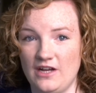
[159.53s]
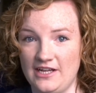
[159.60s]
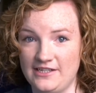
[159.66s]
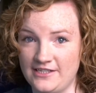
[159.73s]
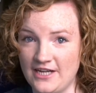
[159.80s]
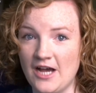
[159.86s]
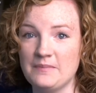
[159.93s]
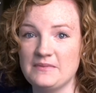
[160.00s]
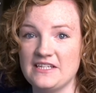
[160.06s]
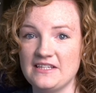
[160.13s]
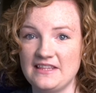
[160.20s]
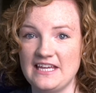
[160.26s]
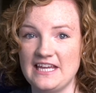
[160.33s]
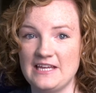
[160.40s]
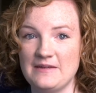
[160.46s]
Adopt a
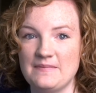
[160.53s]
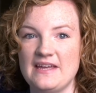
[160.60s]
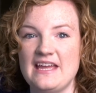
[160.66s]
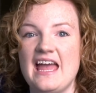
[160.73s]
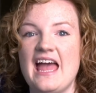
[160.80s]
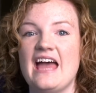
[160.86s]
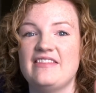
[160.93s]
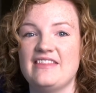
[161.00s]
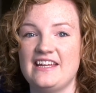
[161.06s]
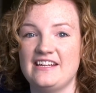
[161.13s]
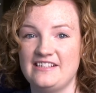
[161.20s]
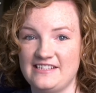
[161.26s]
theme and then